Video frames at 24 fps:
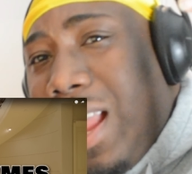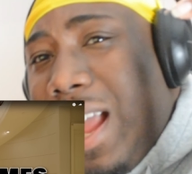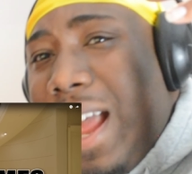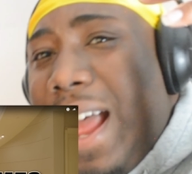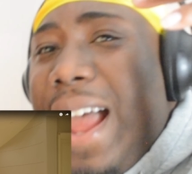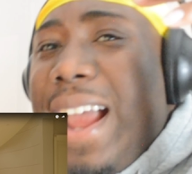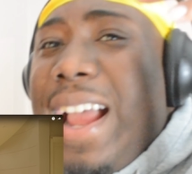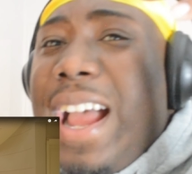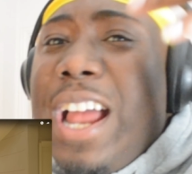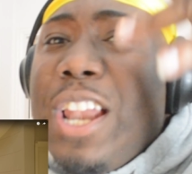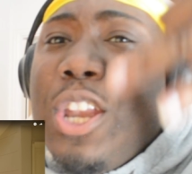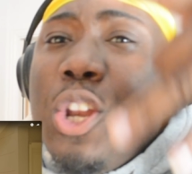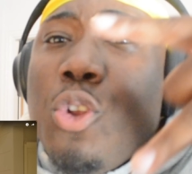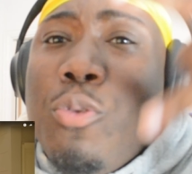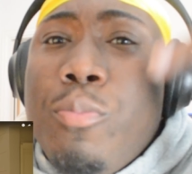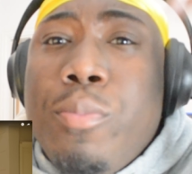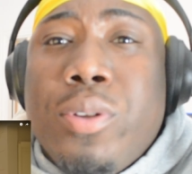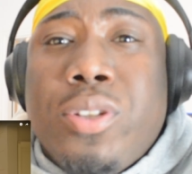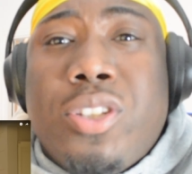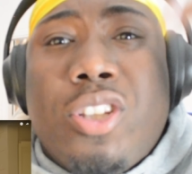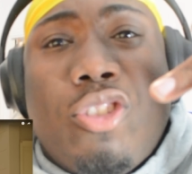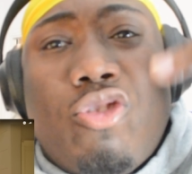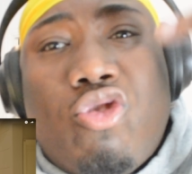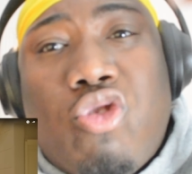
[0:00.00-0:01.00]
I got new
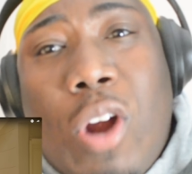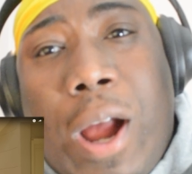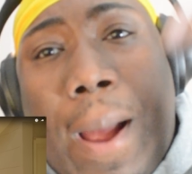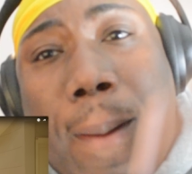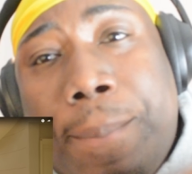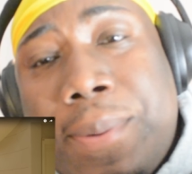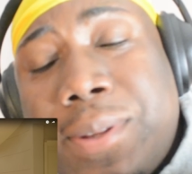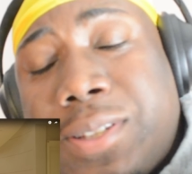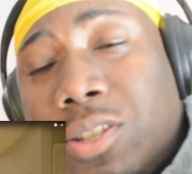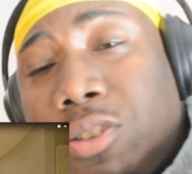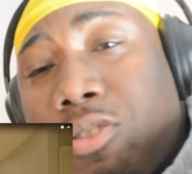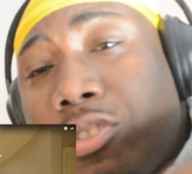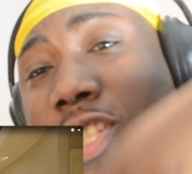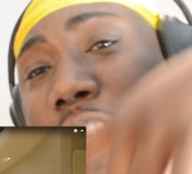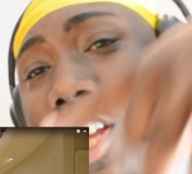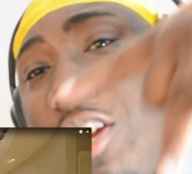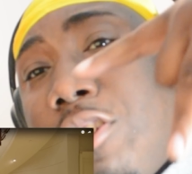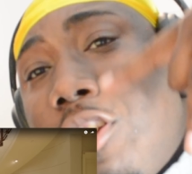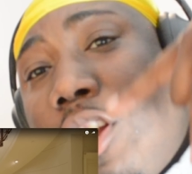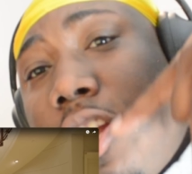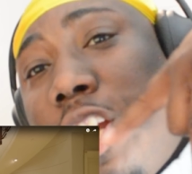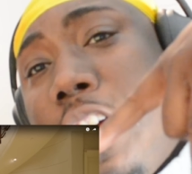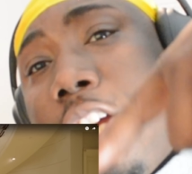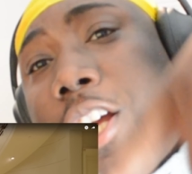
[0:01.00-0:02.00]
music dropping, so stay on
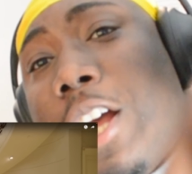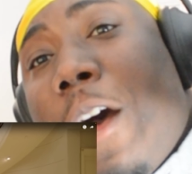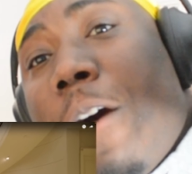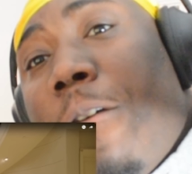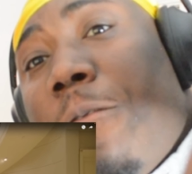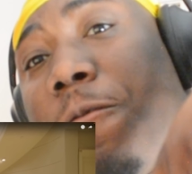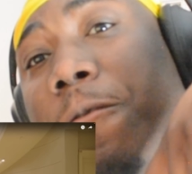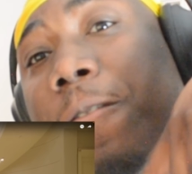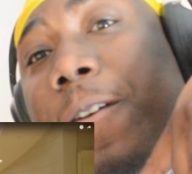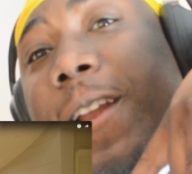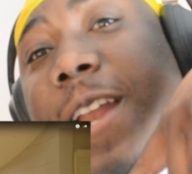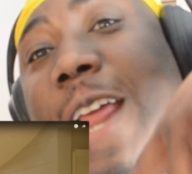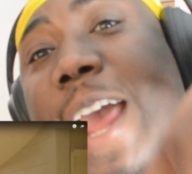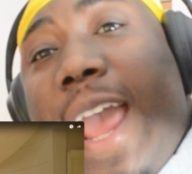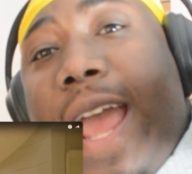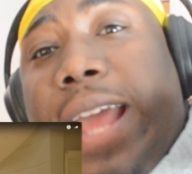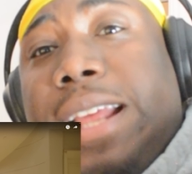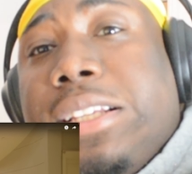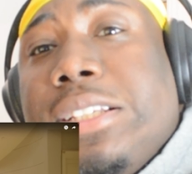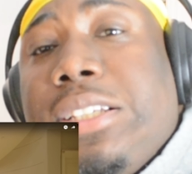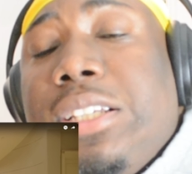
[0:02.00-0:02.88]
the lookout for that.